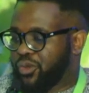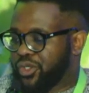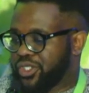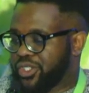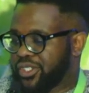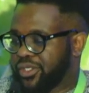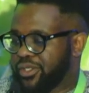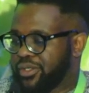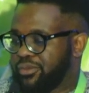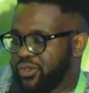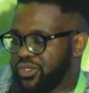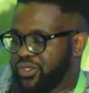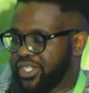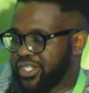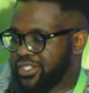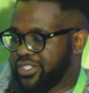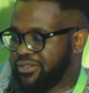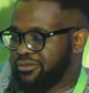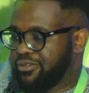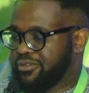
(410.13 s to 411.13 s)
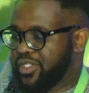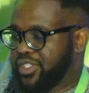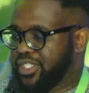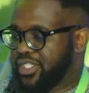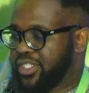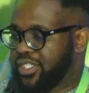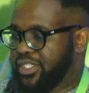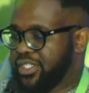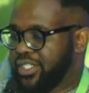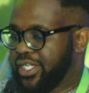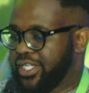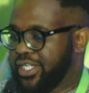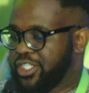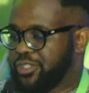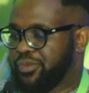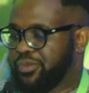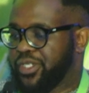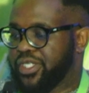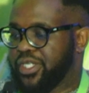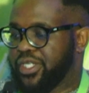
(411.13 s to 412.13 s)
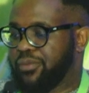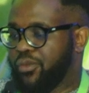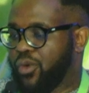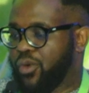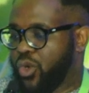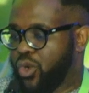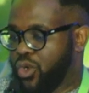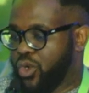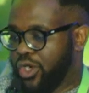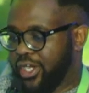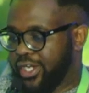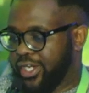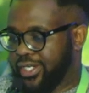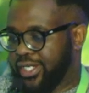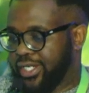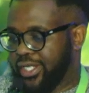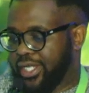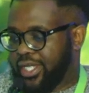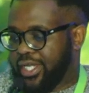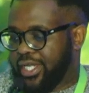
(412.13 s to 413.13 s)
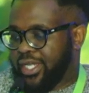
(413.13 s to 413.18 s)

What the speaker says: water productivity depended more on